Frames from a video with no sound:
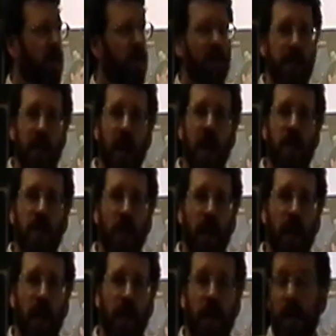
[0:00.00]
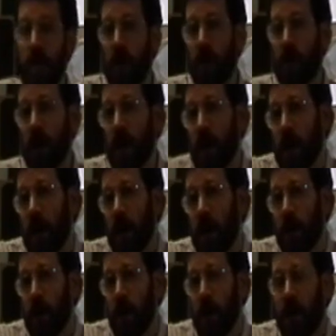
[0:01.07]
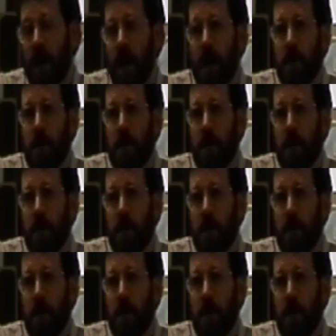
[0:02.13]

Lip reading: because I enjoy it. You know, I do.